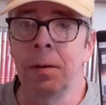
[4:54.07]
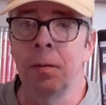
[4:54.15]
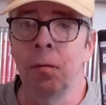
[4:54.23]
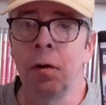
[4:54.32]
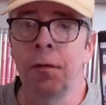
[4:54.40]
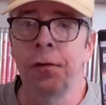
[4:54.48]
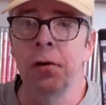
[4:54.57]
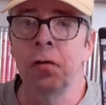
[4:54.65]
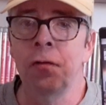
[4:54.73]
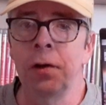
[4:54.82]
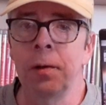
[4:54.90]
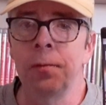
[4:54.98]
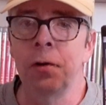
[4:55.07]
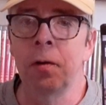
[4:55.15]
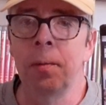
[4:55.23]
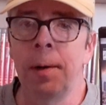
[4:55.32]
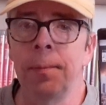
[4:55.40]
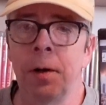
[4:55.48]
one of the first films I
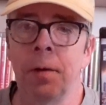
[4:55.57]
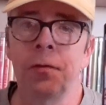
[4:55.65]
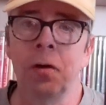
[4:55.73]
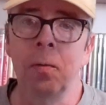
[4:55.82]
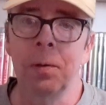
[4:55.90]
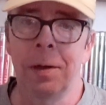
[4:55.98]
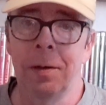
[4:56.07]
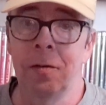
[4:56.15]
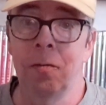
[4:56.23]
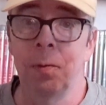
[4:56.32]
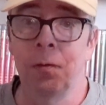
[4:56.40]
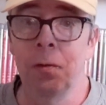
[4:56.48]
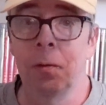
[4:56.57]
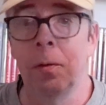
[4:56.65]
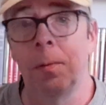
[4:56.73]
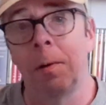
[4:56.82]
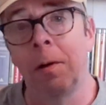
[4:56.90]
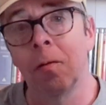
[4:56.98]
remember, and I've told Larry this
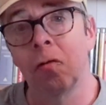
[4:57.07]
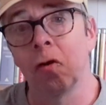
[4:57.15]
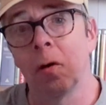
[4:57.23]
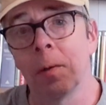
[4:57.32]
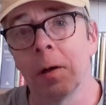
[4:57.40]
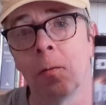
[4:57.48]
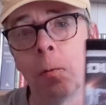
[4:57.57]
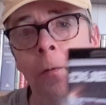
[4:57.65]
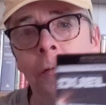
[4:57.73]
before a long time ago, one